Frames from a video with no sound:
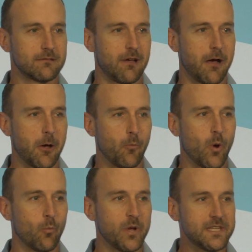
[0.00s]
uh,
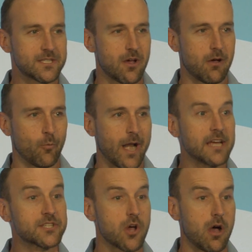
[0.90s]
what we saw, what I
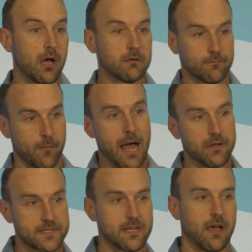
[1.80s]
saw from
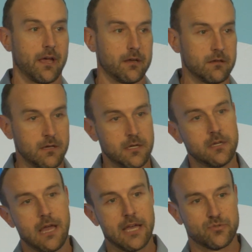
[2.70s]
outside
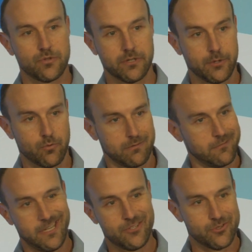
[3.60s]
as really
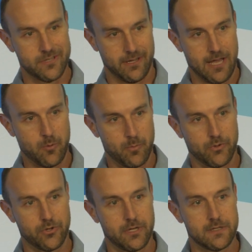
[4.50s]
interesting
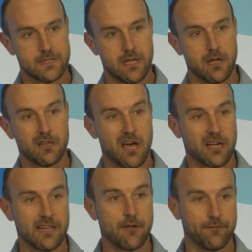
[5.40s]
capabilities and
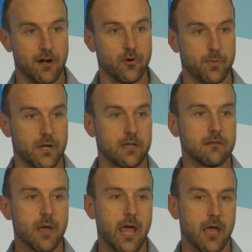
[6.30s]
unlock that for everybody.
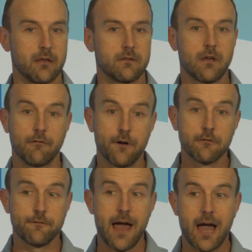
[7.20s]
And uh, fun
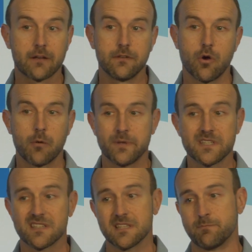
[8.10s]
fact, you know, our
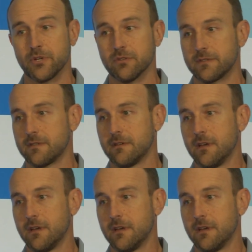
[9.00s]
business is built,